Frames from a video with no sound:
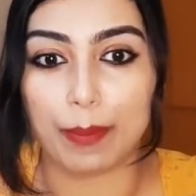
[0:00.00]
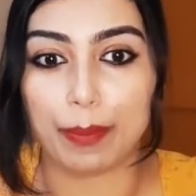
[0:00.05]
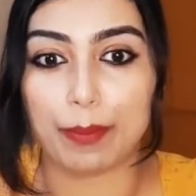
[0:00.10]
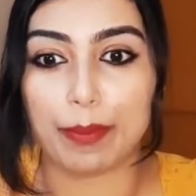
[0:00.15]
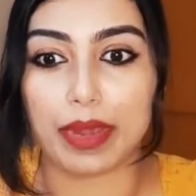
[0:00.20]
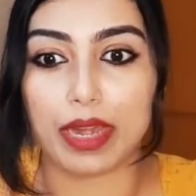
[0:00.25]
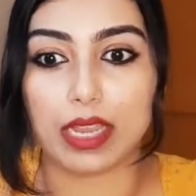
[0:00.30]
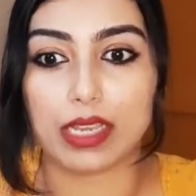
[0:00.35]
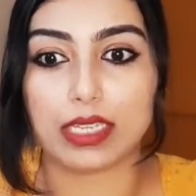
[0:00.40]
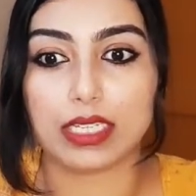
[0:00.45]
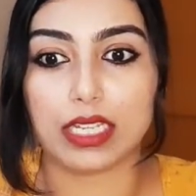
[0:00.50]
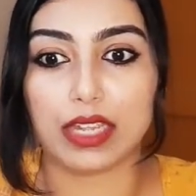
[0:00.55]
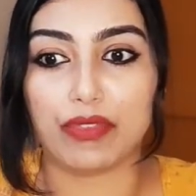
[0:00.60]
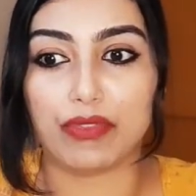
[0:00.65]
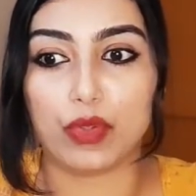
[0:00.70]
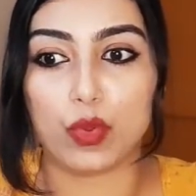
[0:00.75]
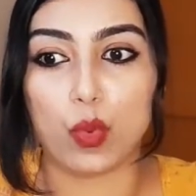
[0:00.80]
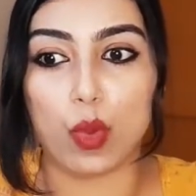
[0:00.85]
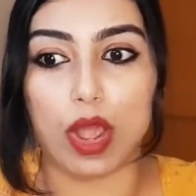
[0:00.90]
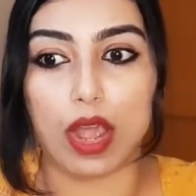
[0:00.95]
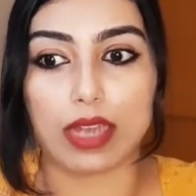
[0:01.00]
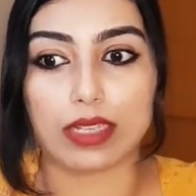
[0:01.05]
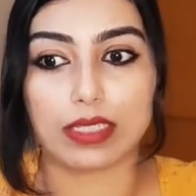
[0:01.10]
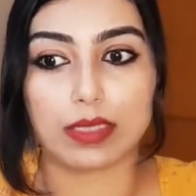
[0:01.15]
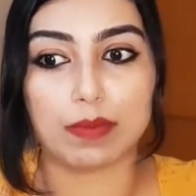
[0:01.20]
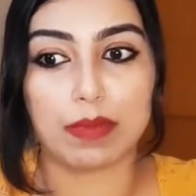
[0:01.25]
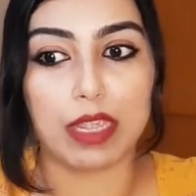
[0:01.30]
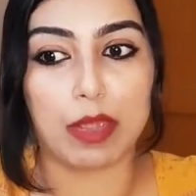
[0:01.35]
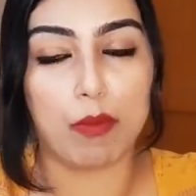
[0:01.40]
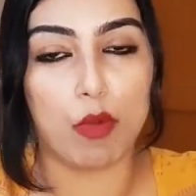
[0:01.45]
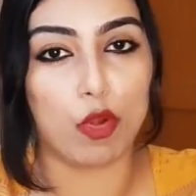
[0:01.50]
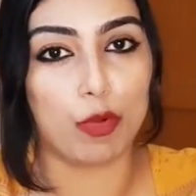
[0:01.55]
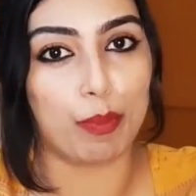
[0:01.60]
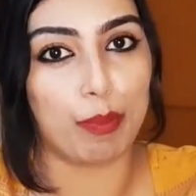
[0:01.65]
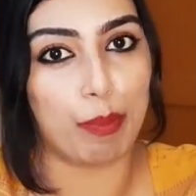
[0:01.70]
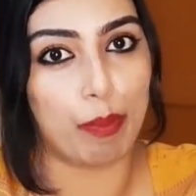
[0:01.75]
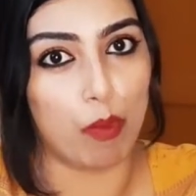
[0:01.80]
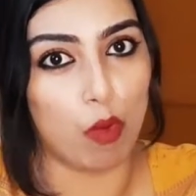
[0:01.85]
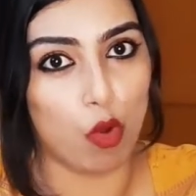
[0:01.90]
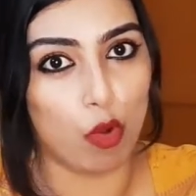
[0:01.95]
But if you ask me
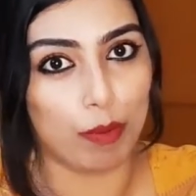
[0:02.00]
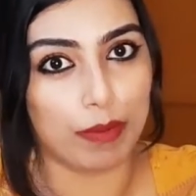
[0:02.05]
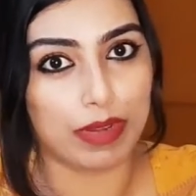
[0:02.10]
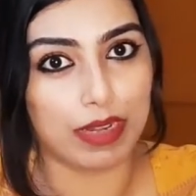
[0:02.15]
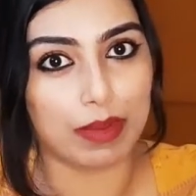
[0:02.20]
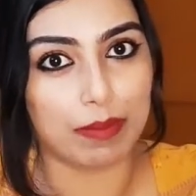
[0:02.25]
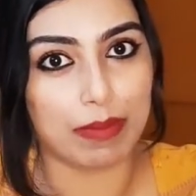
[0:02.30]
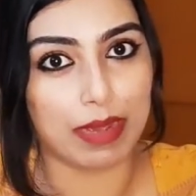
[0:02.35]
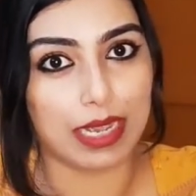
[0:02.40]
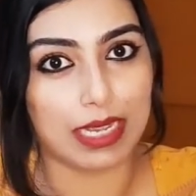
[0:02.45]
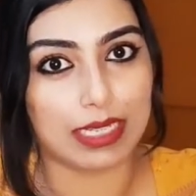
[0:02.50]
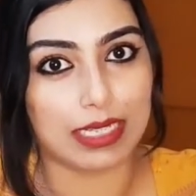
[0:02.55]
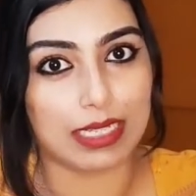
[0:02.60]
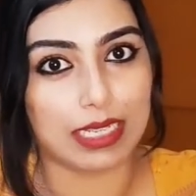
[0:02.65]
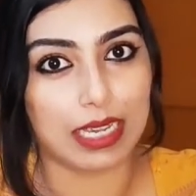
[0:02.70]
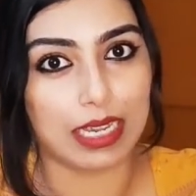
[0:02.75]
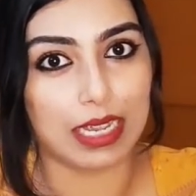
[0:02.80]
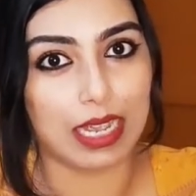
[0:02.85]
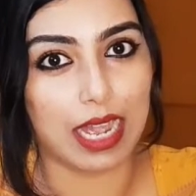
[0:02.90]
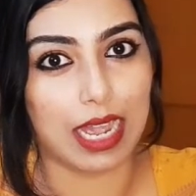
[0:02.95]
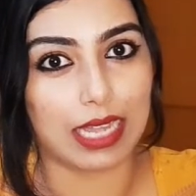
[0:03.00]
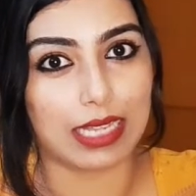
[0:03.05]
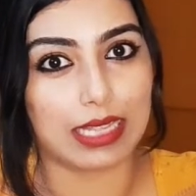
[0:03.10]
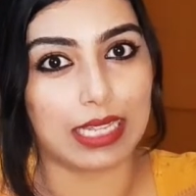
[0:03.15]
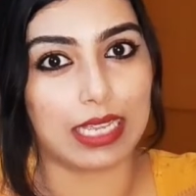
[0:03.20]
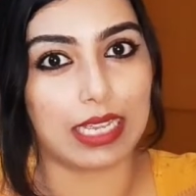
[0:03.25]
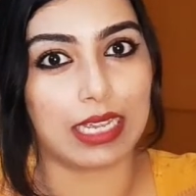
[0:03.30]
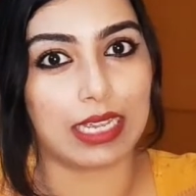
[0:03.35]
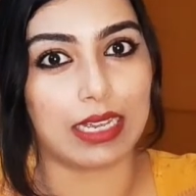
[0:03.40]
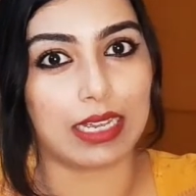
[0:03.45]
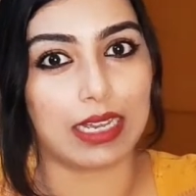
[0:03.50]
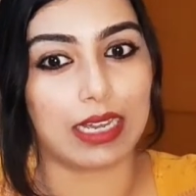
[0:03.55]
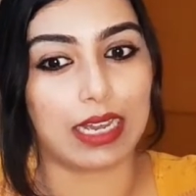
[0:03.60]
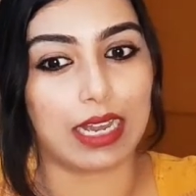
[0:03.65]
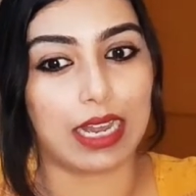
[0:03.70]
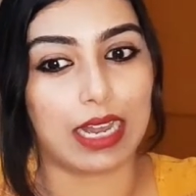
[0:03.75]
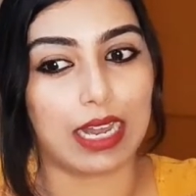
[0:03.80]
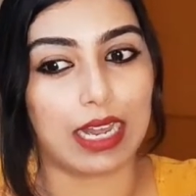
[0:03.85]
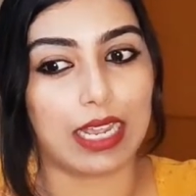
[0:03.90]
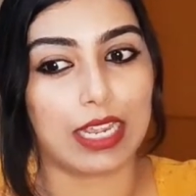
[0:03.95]
about pore minimizing, I think
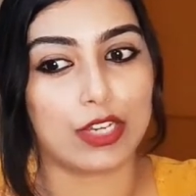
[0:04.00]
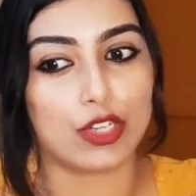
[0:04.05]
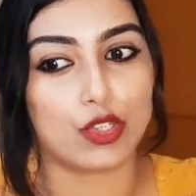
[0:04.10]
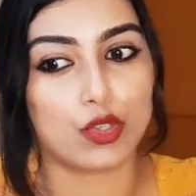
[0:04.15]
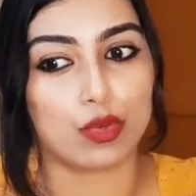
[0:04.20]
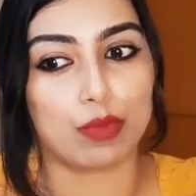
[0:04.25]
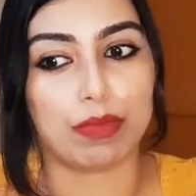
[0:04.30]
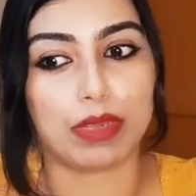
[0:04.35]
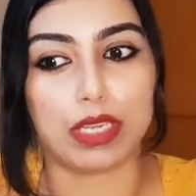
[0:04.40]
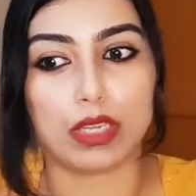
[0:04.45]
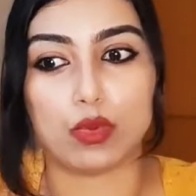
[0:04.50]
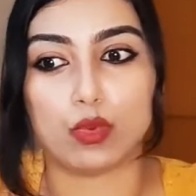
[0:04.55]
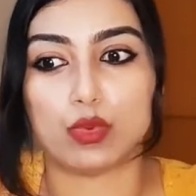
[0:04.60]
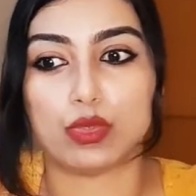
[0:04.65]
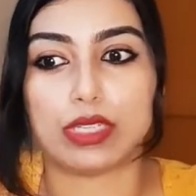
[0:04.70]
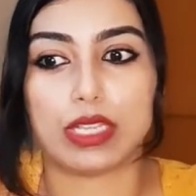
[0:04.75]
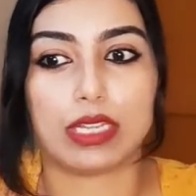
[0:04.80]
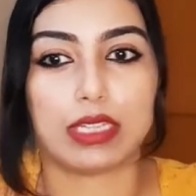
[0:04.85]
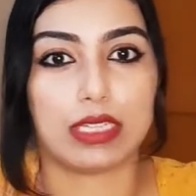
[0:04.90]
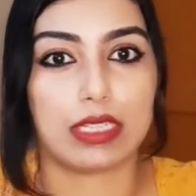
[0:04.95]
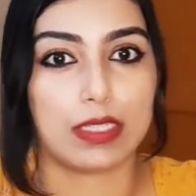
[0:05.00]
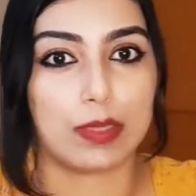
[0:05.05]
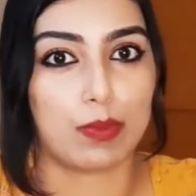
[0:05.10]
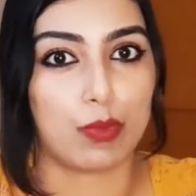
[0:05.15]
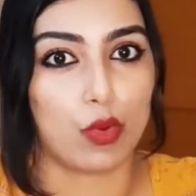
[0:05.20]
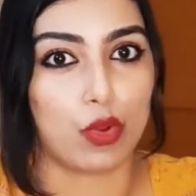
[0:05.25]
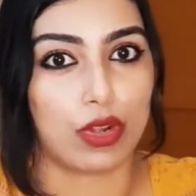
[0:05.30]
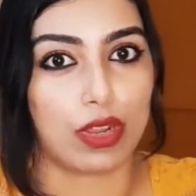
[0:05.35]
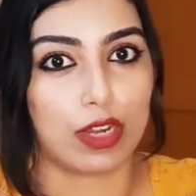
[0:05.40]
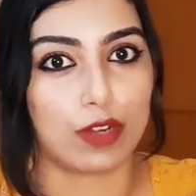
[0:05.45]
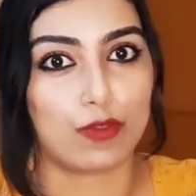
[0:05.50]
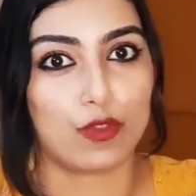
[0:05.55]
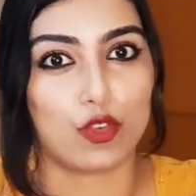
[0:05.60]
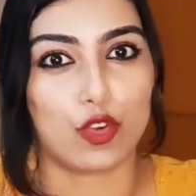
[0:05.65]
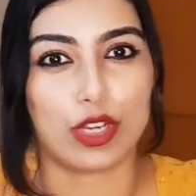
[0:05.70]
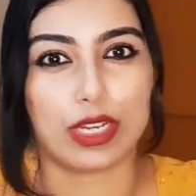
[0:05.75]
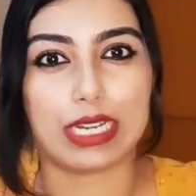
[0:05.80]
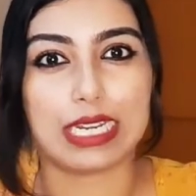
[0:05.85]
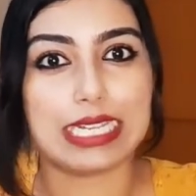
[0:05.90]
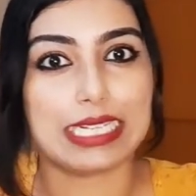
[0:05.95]
I should be using this product for
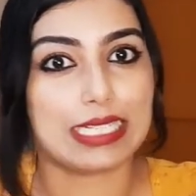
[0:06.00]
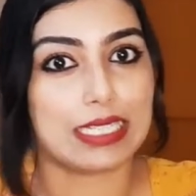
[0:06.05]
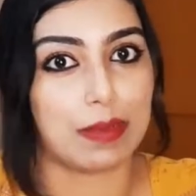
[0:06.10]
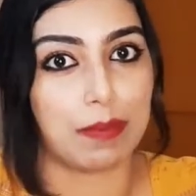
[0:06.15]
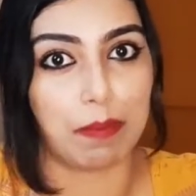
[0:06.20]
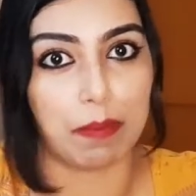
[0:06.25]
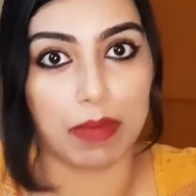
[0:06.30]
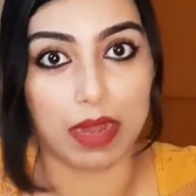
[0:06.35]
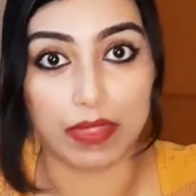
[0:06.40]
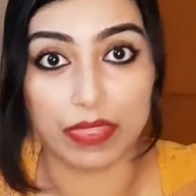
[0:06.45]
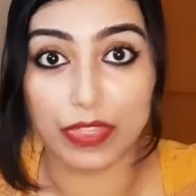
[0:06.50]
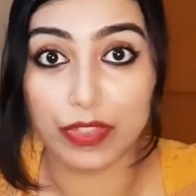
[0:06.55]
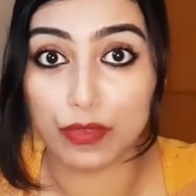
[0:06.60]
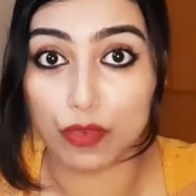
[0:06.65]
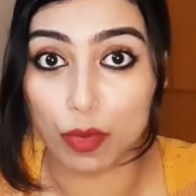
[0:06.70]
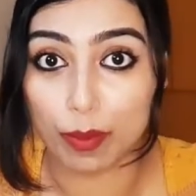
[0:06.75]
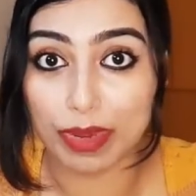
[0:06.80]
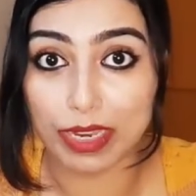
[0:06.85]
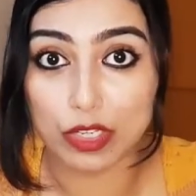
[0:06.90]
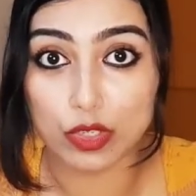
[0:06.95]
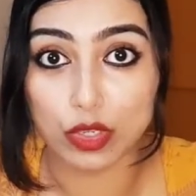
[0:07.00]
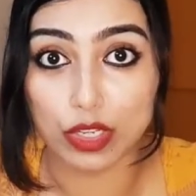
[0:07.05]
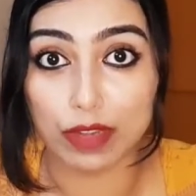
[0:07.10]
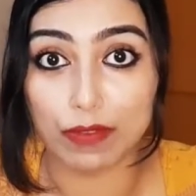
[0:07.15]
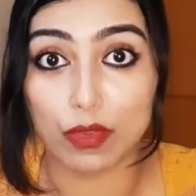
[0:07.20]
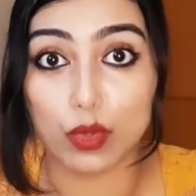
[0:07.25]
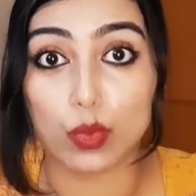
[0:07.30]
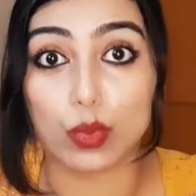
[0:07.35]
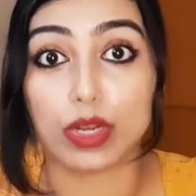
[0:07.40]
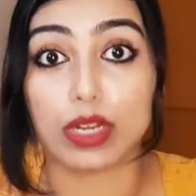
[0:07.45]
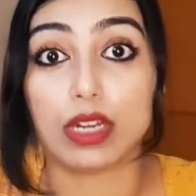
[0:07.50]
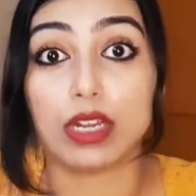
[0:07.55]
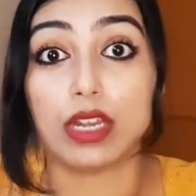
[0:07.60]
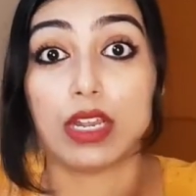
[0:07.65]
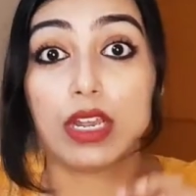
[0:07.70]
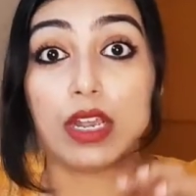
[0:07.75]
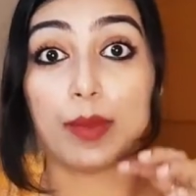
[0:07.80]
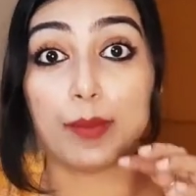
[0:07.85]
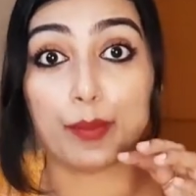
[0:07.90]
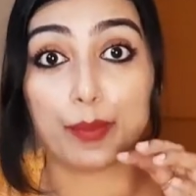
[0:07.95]
at least a month for me to give you a
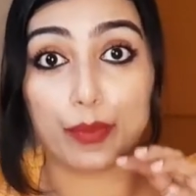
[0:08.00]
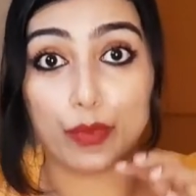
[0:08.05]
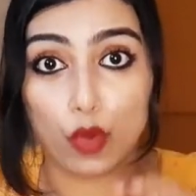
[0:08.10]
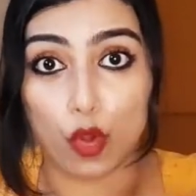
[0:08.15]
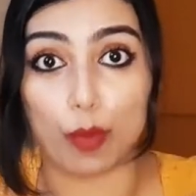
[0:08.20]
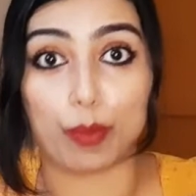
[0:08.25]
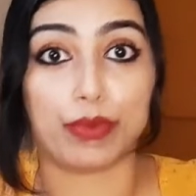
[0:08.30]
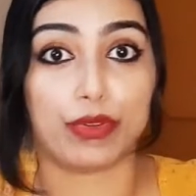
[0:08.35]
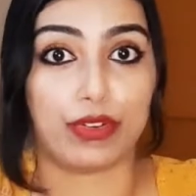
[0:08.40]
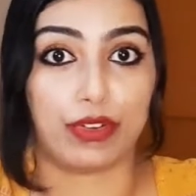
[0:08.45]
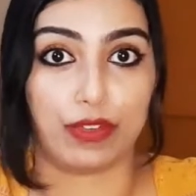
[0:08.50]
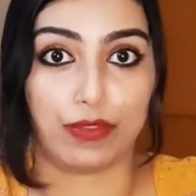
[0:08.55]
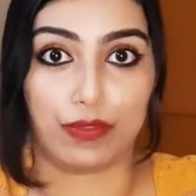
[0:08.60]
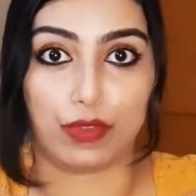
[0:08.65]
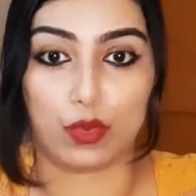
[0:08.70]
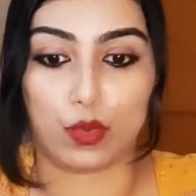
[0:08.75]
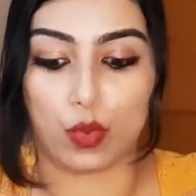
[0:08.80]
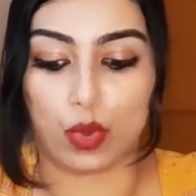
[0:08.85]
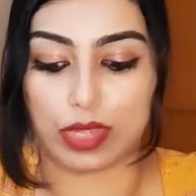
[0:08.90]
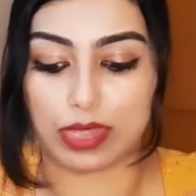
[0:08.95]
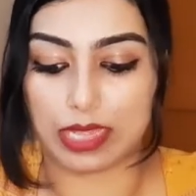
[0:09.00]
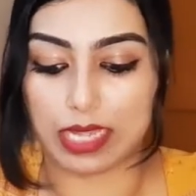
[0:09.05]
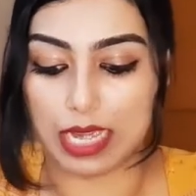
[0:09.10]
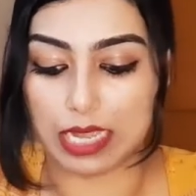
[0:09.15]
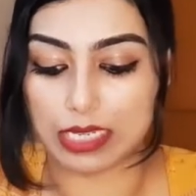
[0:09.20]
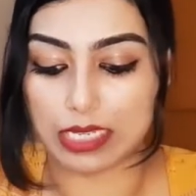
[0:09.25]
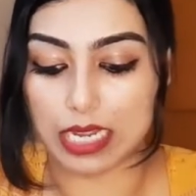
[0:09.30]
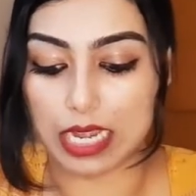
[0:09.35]
proper review on that.